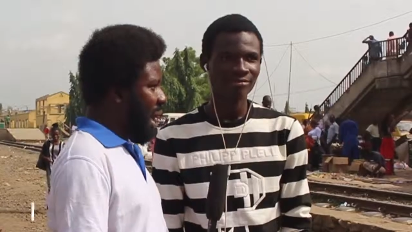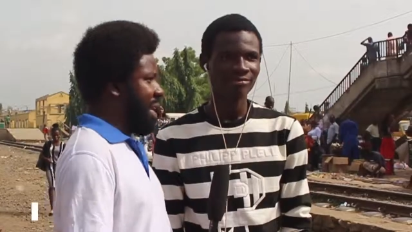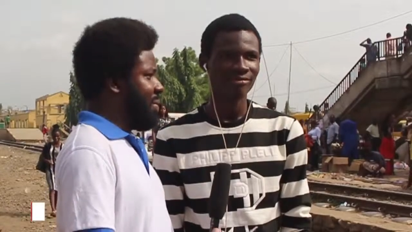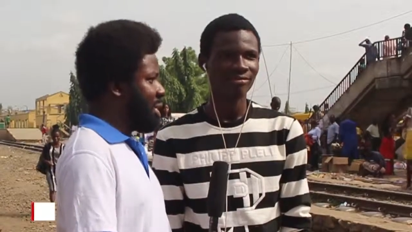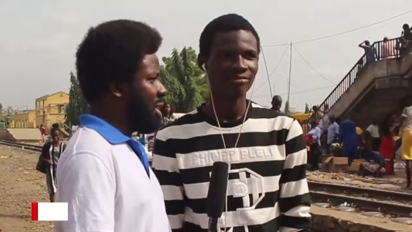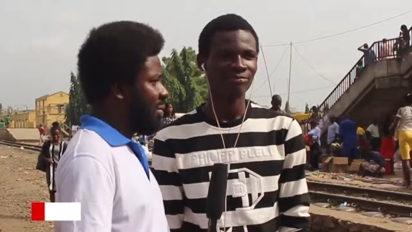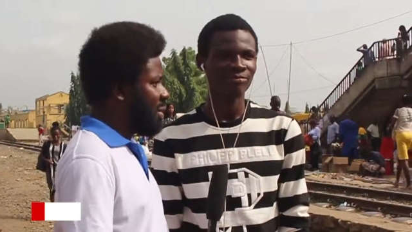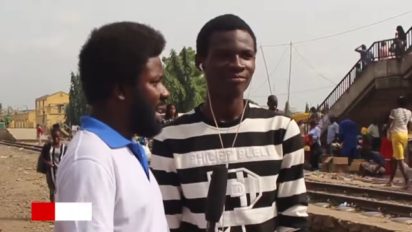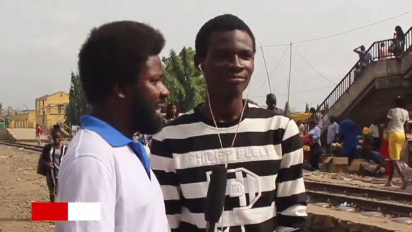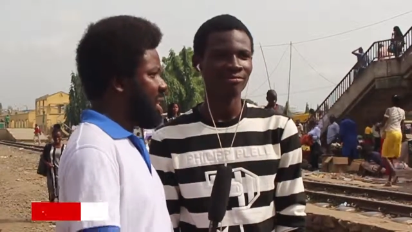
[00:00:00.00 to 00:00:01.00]
Speaker 1: ah, if he's son of
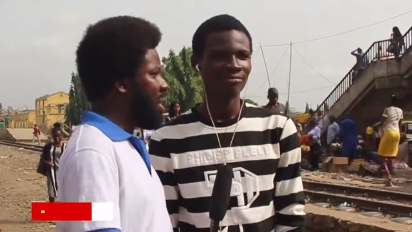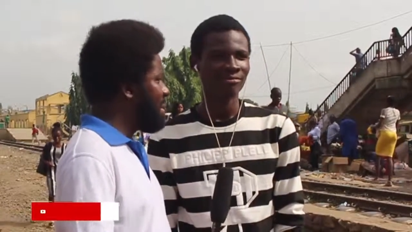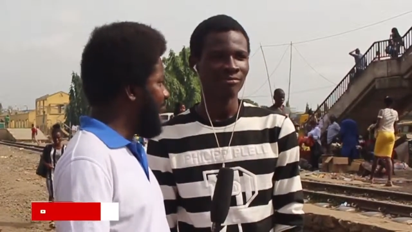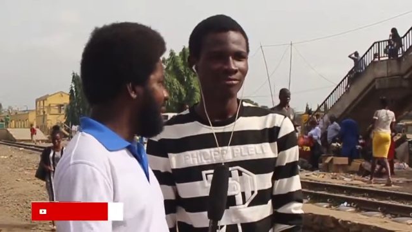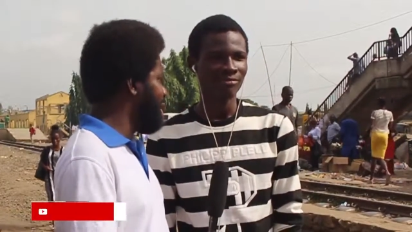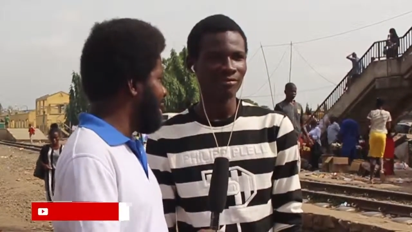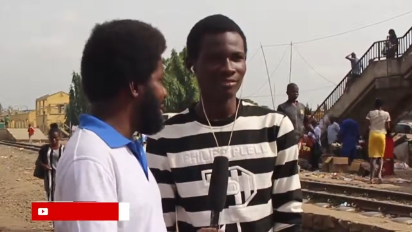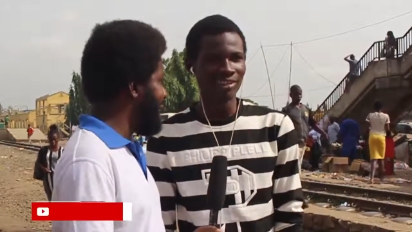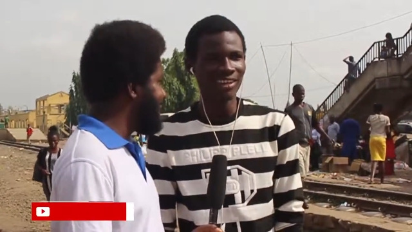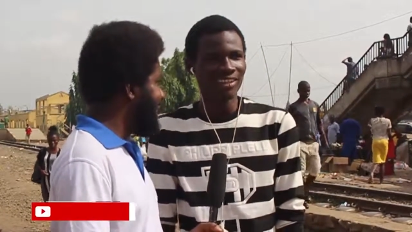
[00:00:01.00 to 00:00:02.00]
God, let him come down and all of
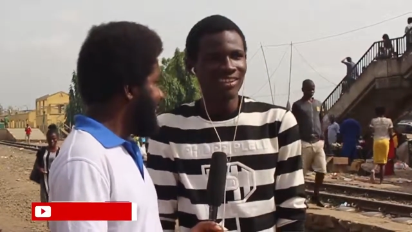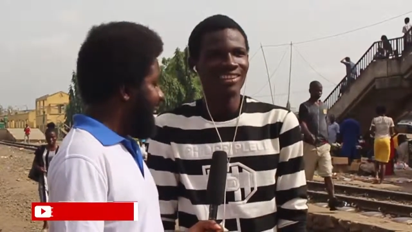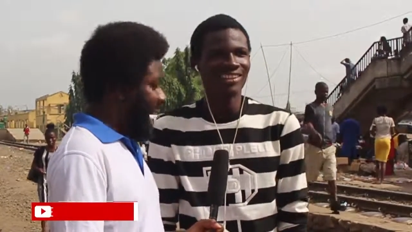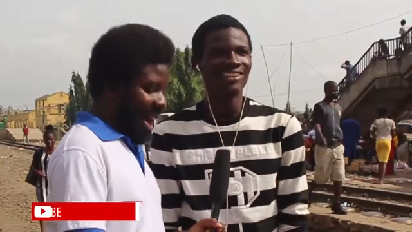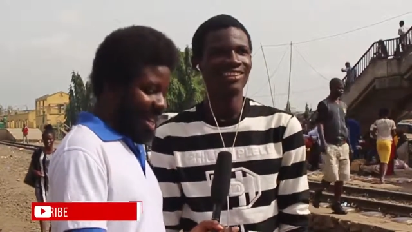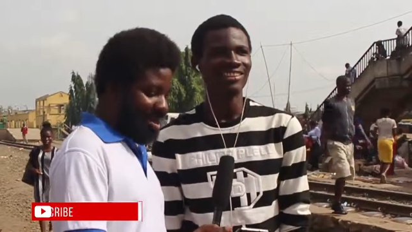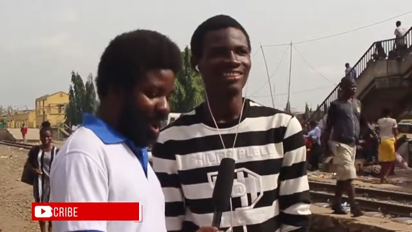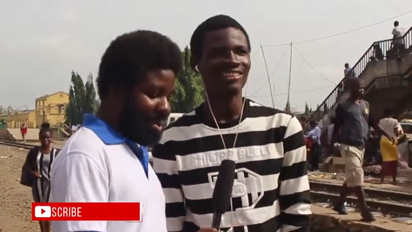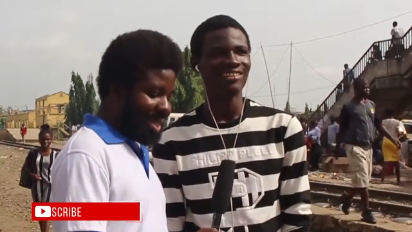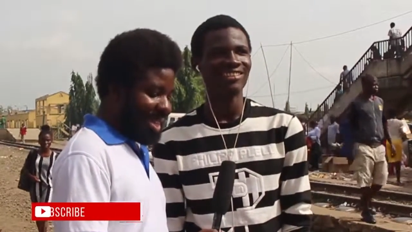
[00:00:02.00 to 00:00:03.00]
that. Yeah, yeah, yeah. And the
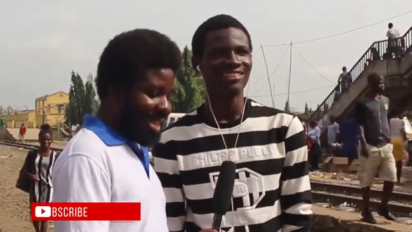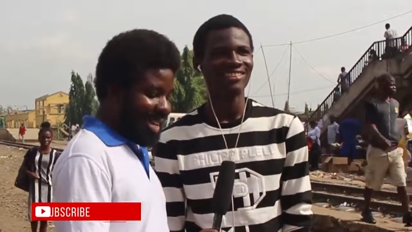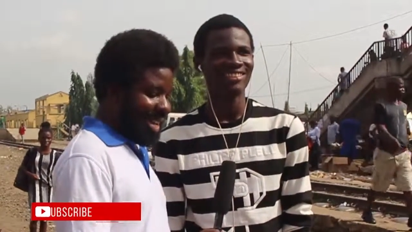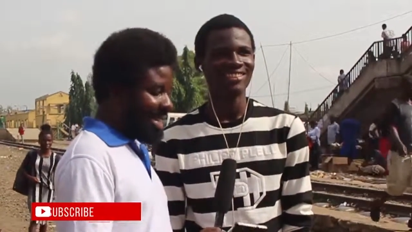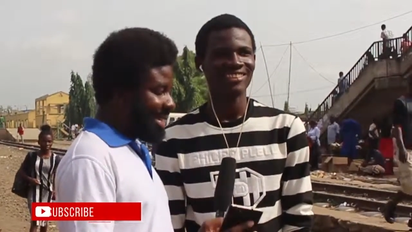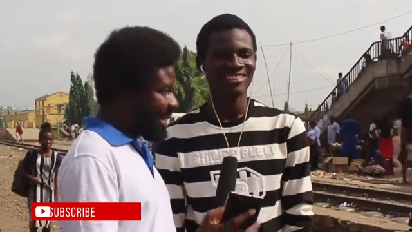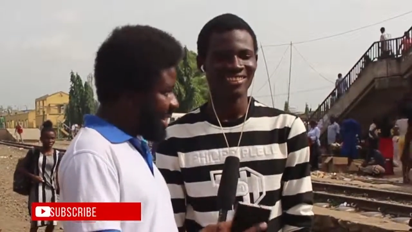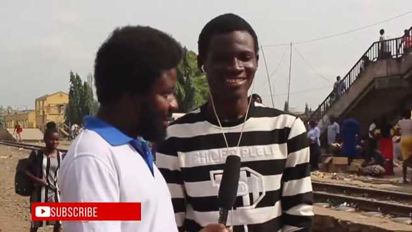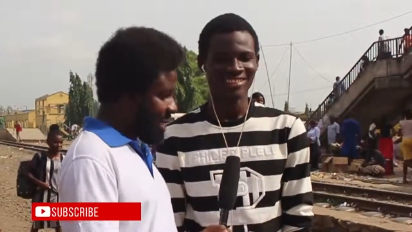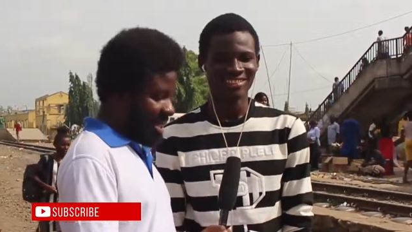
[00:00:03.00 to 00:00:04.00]
Bible is saying here that the
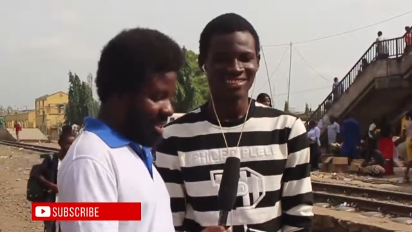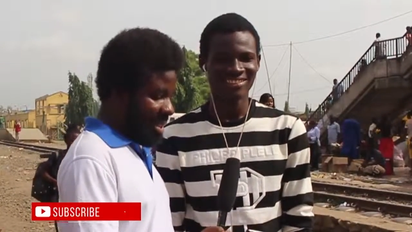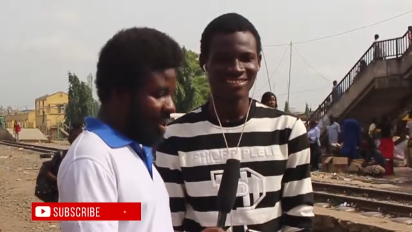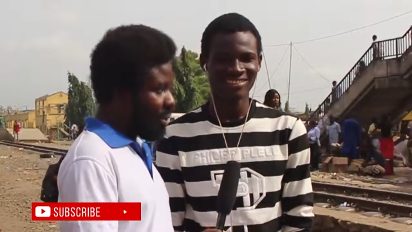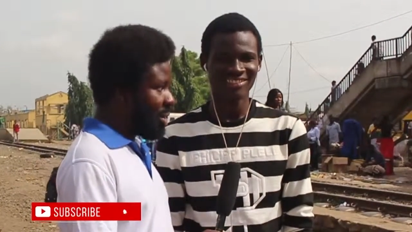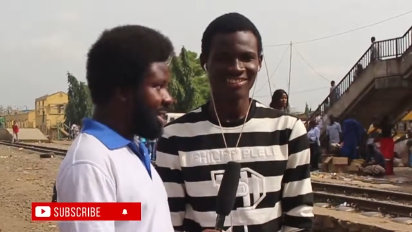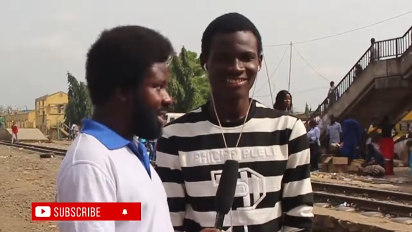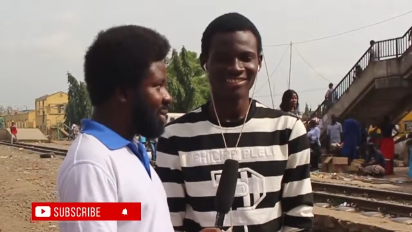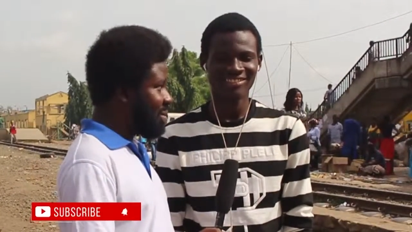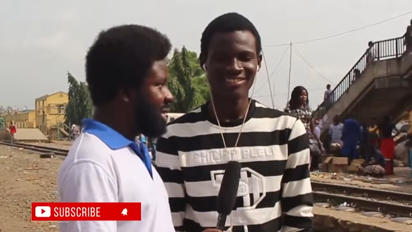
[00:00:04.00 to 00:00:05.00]
thieves, of course,
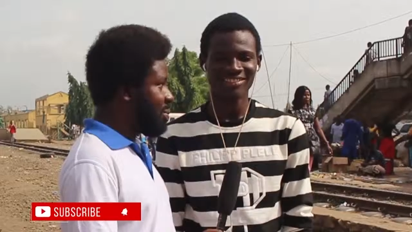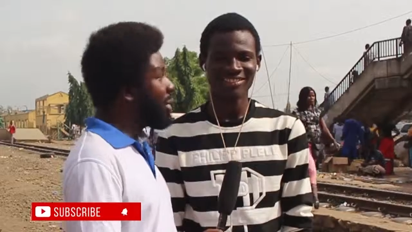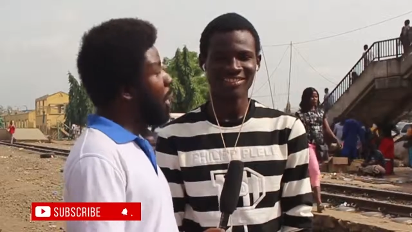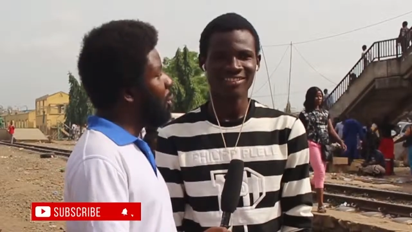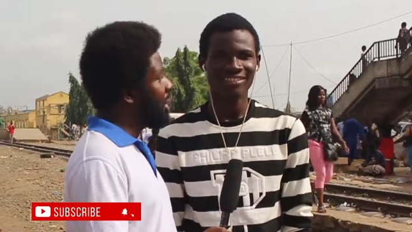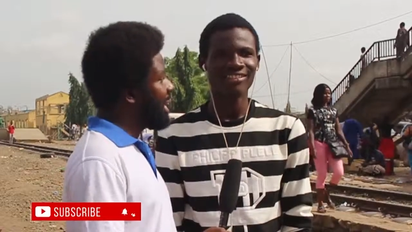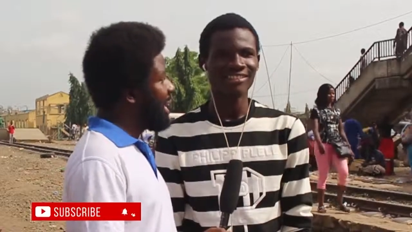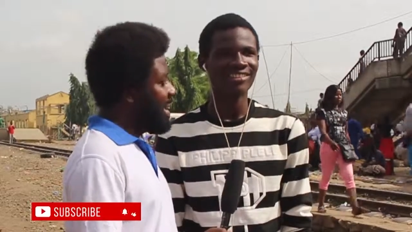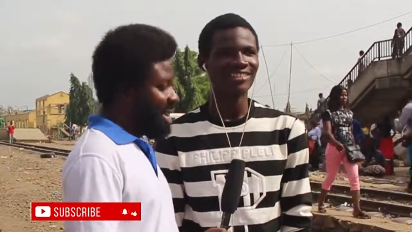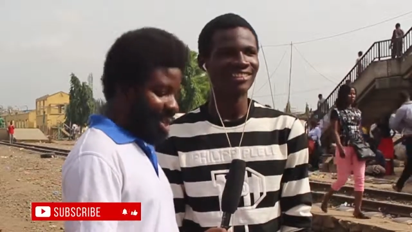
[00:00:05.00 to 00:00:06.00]
thieves means more than one.
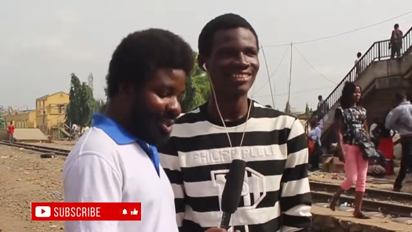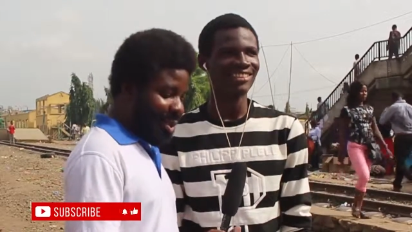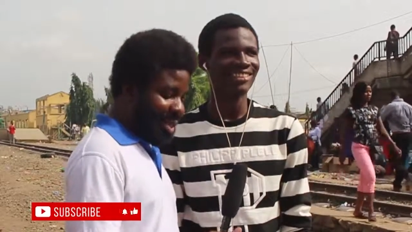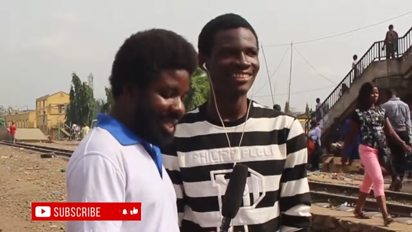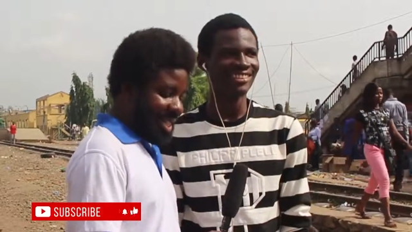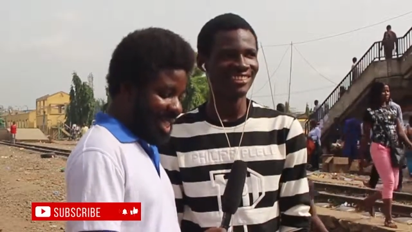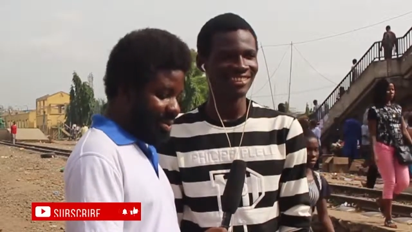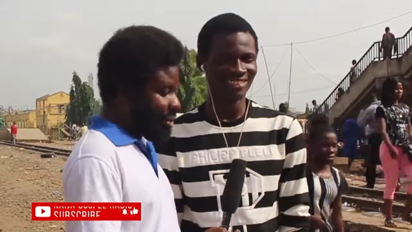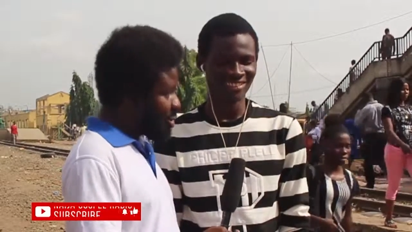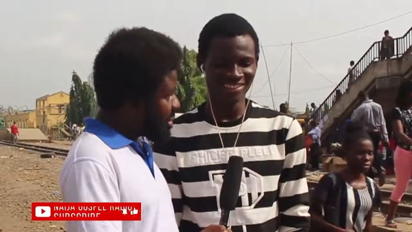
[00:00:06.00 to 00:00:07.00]
So the
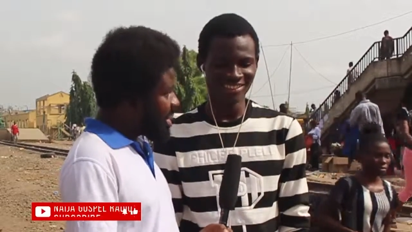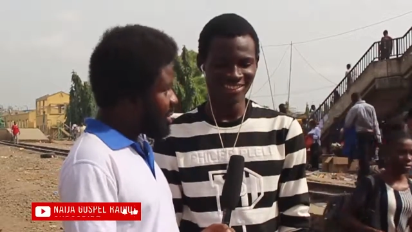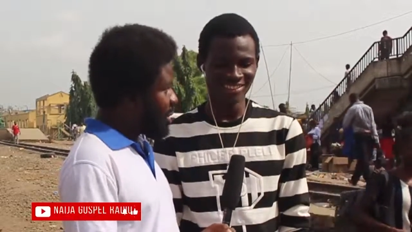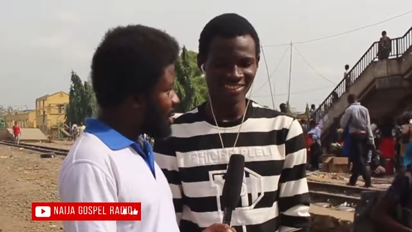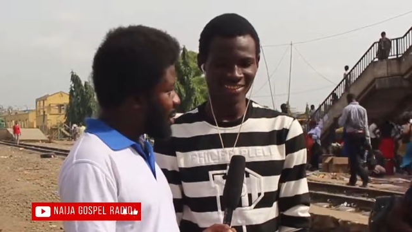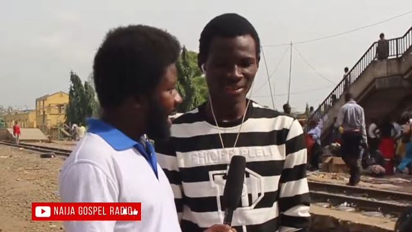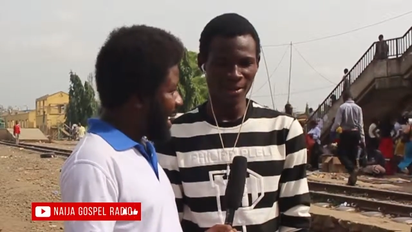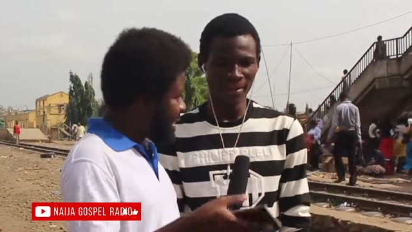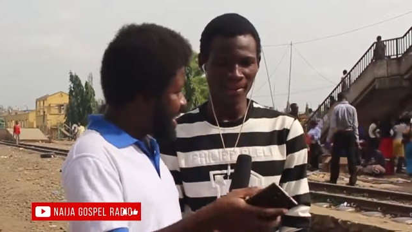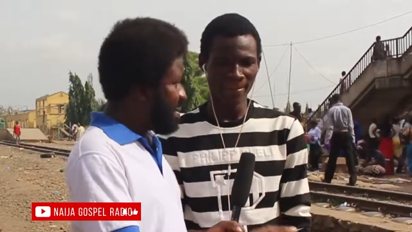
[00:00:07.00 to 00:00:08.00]
thieves, the two thieves also
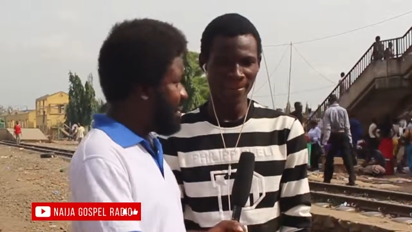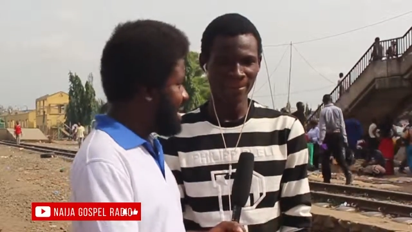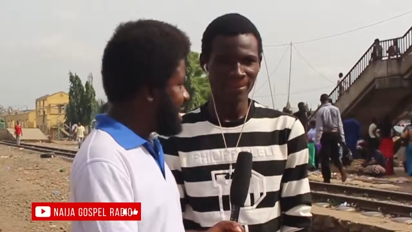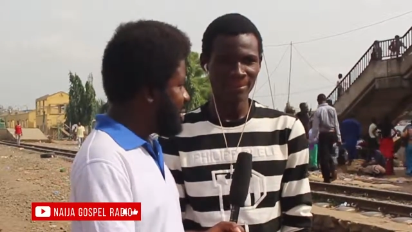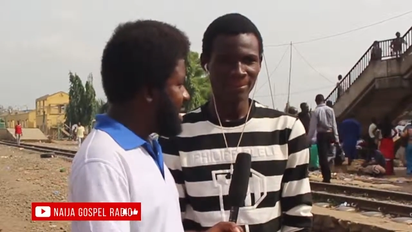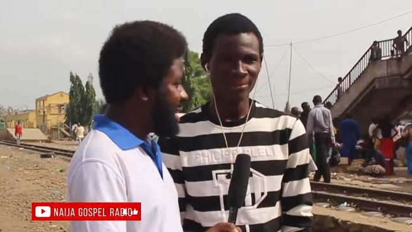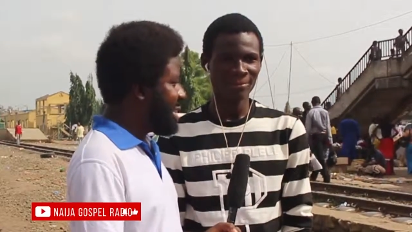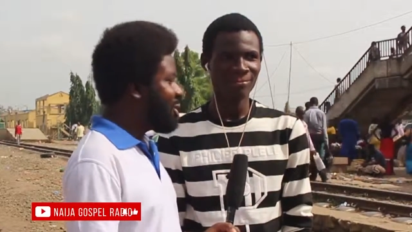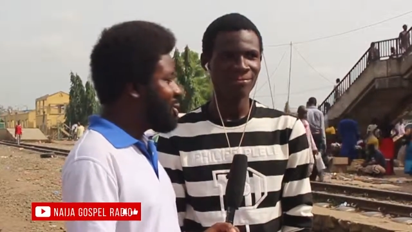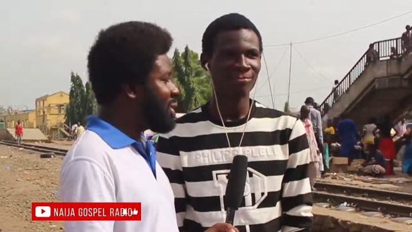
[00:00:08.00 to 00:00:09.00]
cast the same in his teeth, meaning that
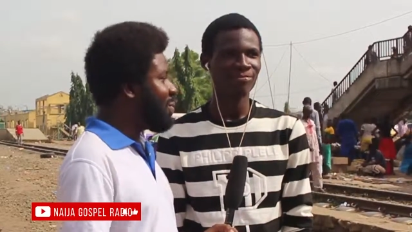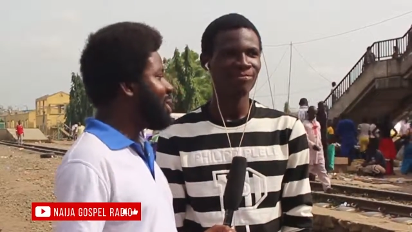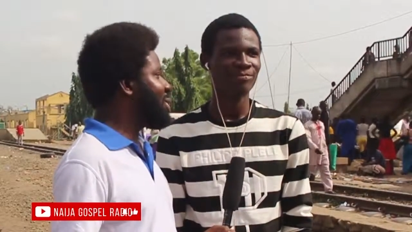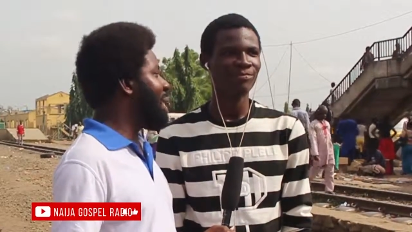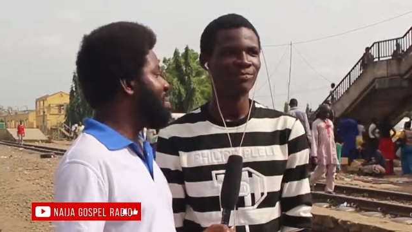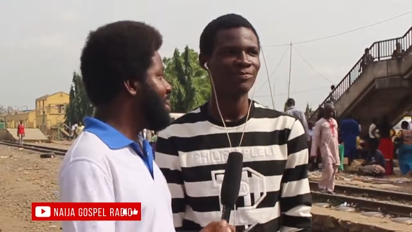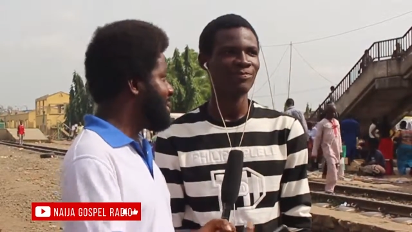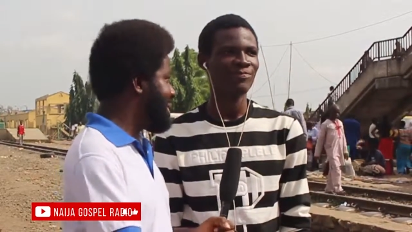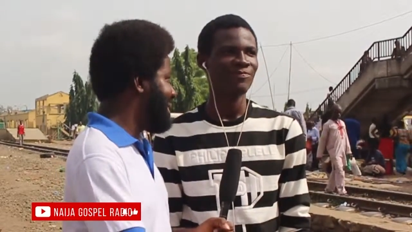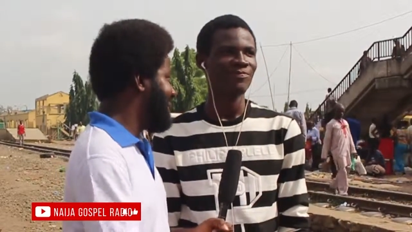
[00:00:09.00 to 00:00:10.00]
the two thieves also
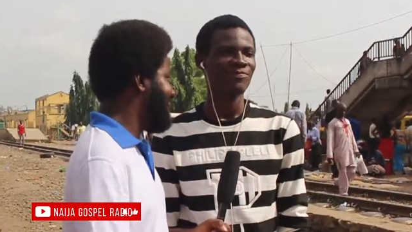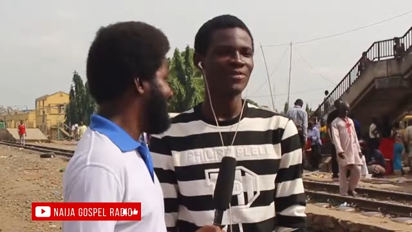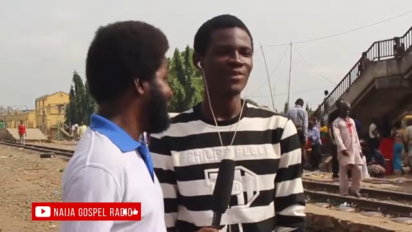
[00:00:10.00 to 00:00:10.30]
abused Jesus.